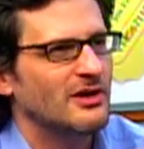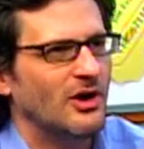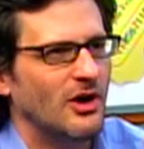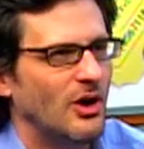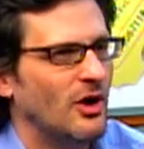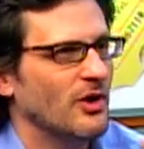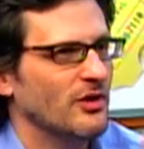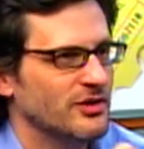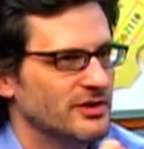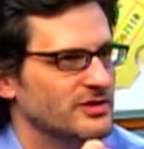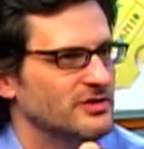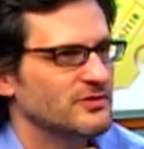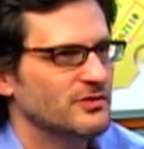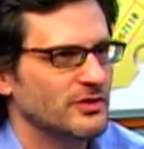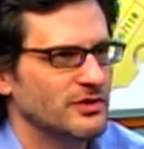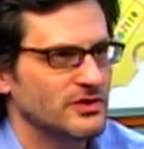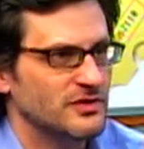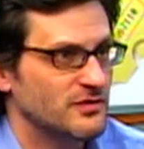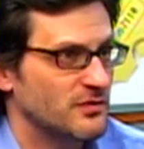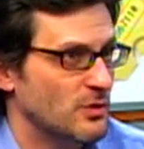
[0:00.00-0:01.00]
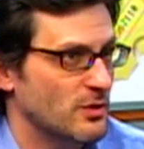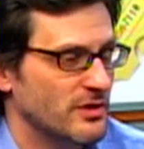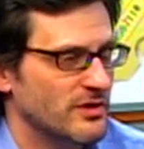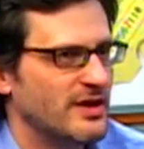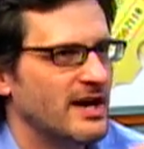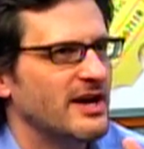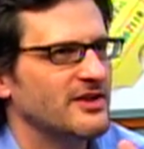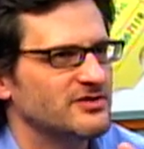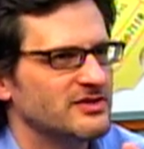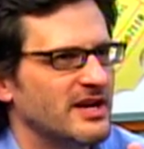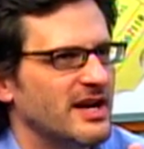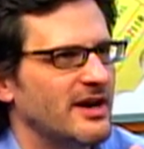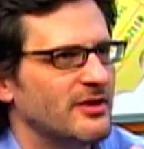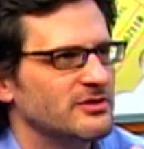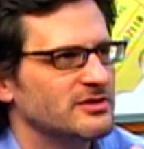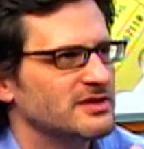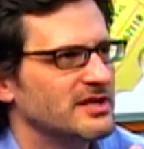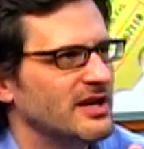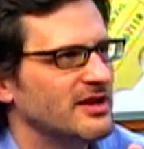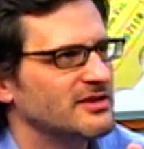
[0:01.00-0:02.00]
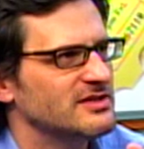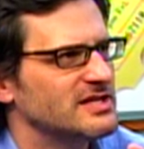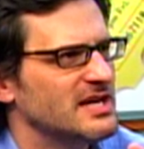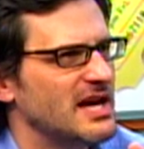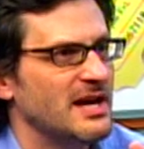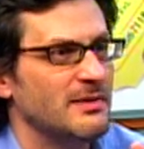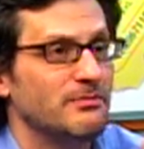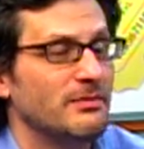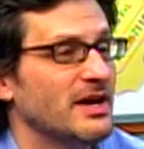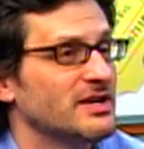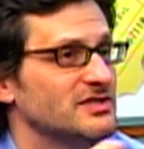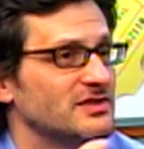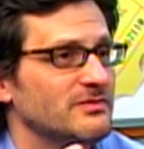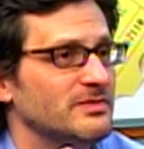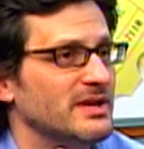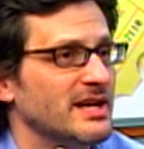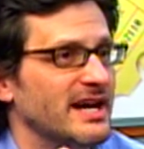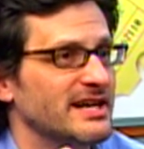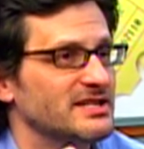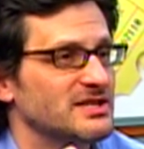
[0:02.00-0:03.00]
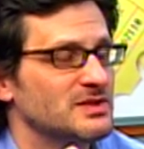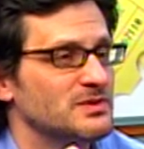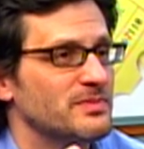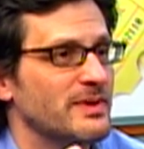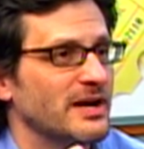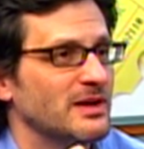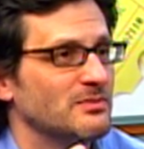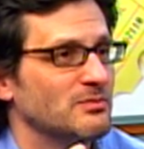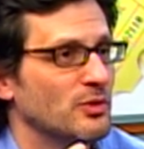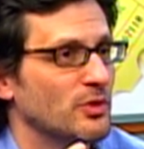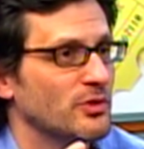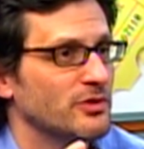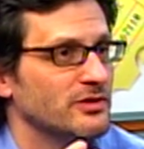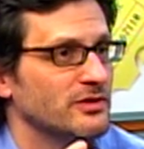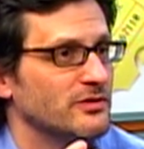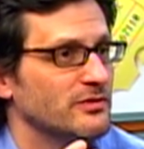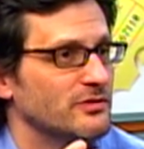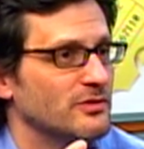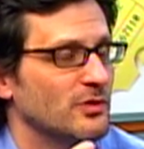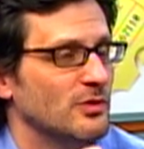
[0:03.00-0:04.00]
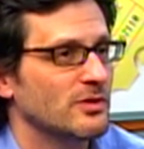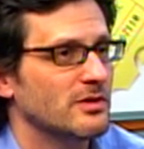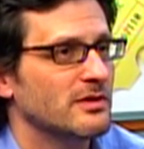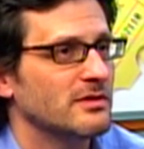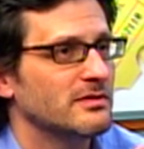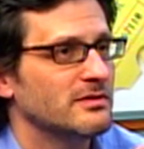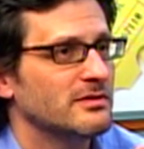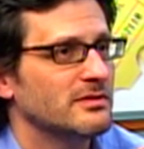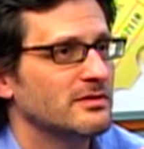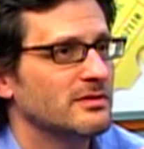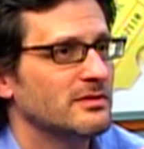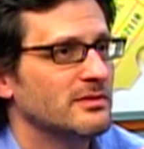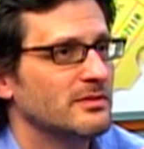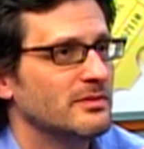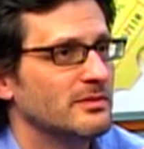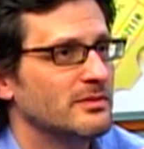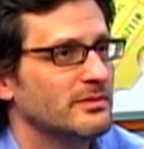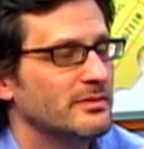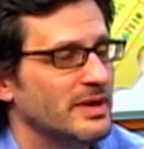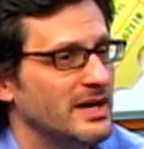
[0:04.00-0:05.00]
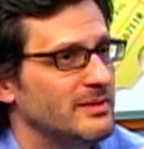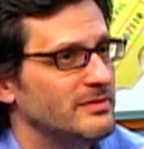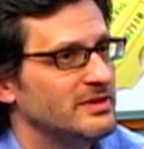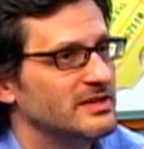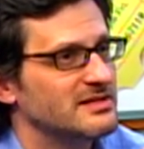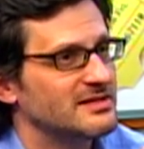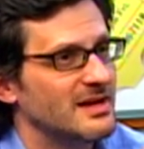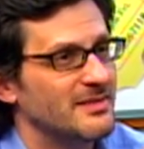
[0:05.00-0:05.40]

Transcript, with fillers: all this footage, four thousand hours down to, and must have been, I suspect, more than four babies,